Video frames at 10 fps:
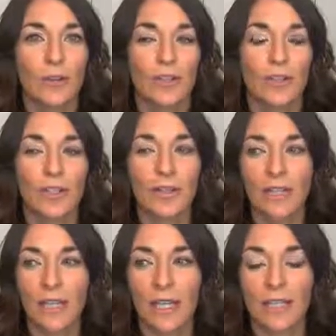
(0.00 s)
you're
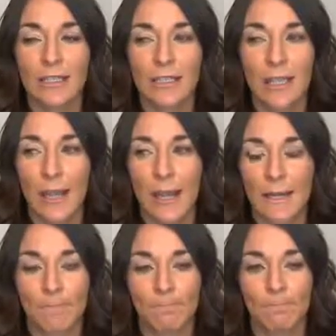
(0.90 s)
using it
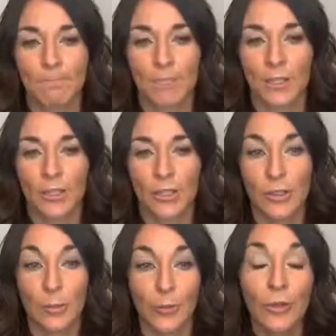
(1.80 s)
to
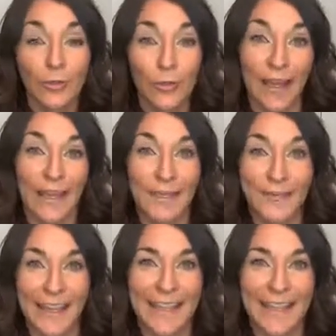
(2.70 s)
improve your life,